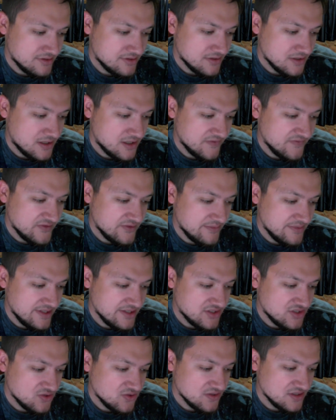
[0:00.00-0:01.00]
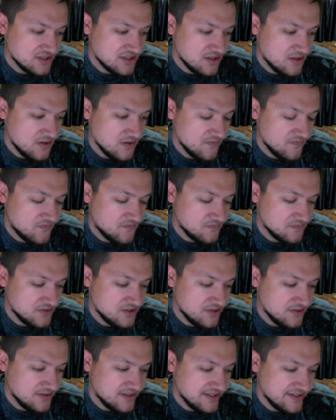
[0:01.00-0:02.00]
Donovan Mitchell is going
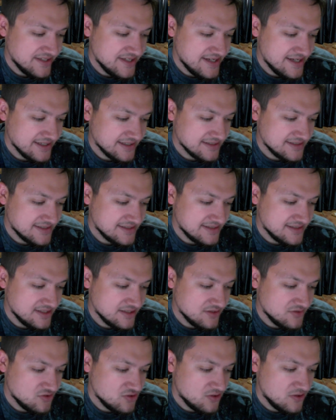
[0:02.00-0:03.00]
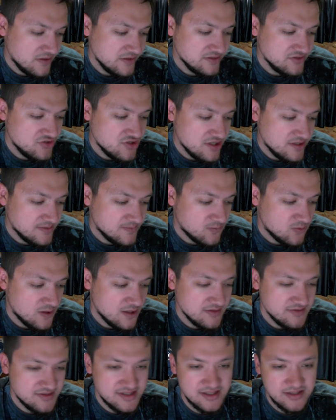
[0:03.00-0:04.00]
to the Knicks to join Jalen
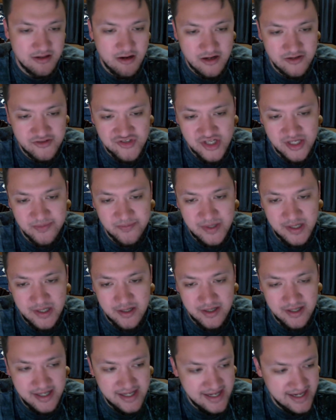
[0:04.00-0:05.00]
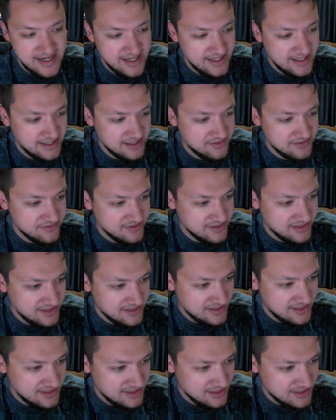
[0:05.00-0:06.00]
Brunson, RJ Barrett, and
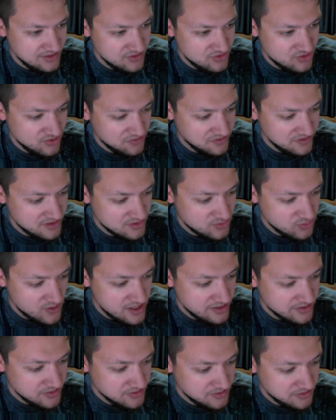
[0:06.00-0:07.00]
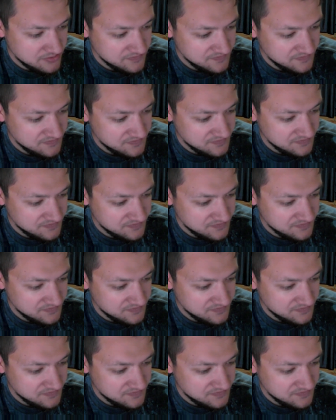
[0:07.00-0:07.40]
Julius Randle,